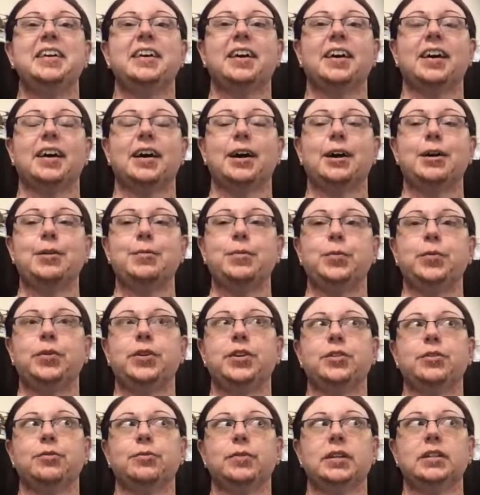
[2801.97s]
One of
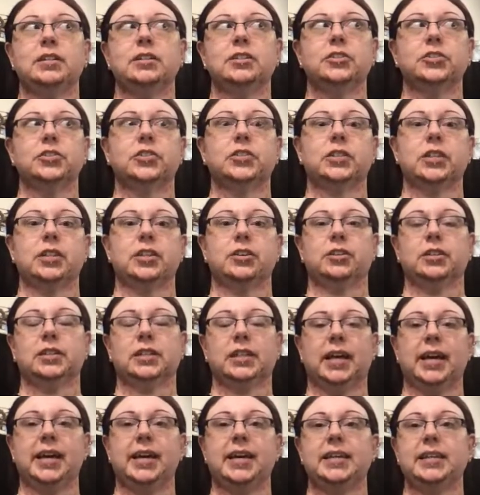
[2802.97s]
the readers, their
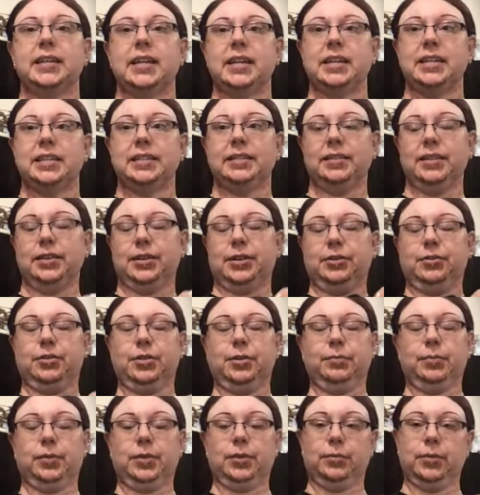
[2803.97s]
client, and
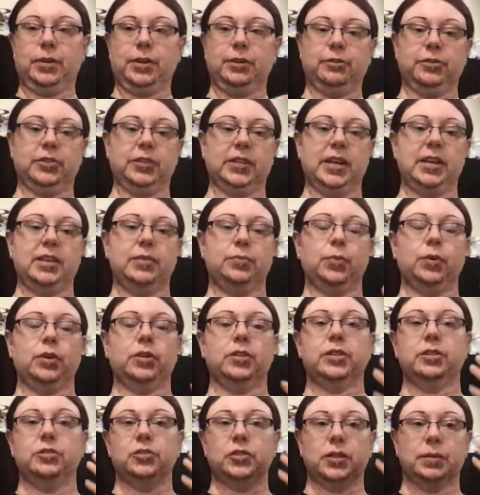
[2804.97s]
the reader was like, well,
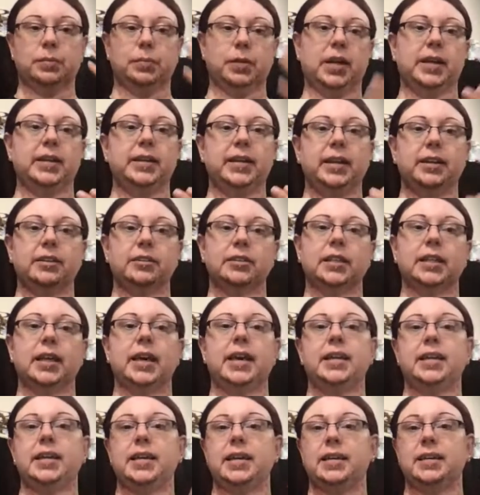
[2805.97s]
there's a blonde-haired
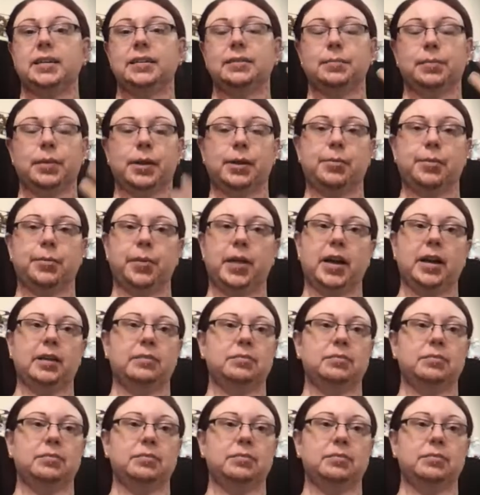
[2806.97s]
lady and blah, blah, blah.